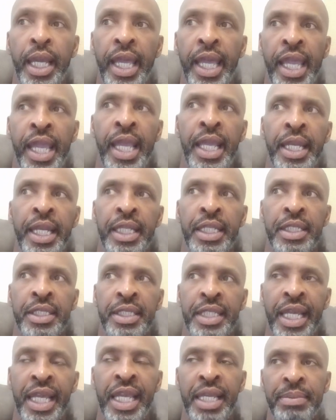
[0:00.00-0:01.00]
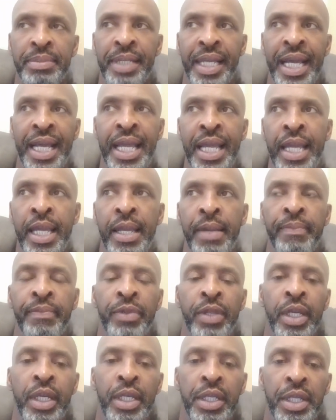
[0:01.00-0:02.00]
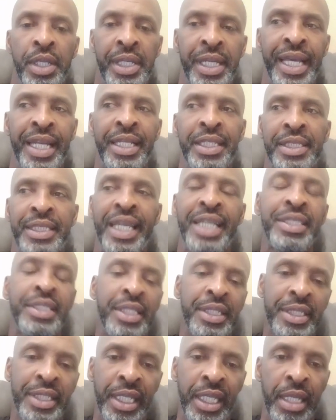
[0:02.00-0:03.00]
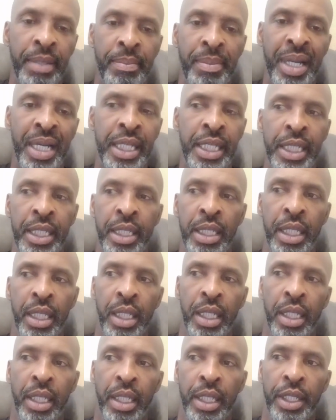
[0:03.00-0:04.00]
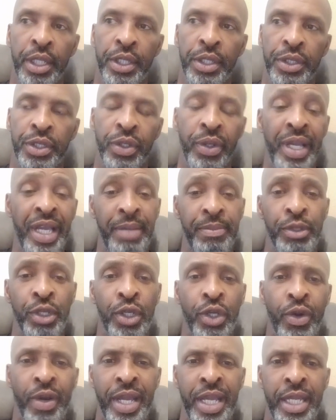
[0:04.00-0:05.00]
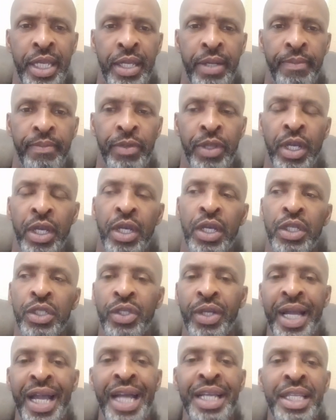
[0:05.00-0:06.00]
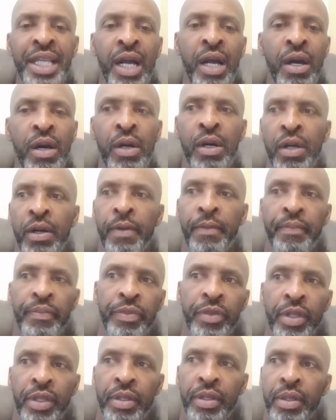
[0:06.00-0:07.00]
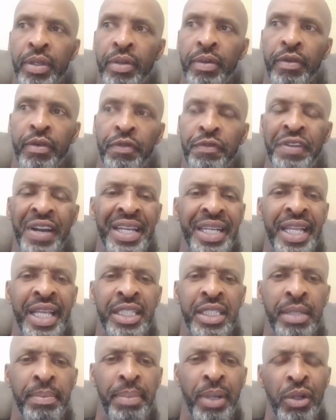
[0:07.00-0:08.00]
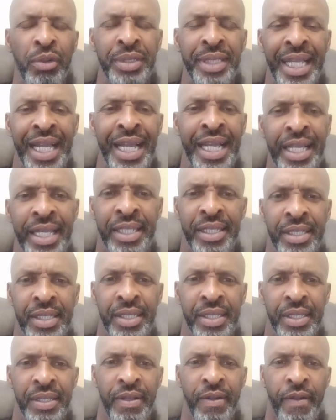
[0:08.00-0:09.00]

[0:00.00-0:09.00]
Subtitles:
And at the same time, United States is sending money to help Ukraine. So how y'all financing both sides?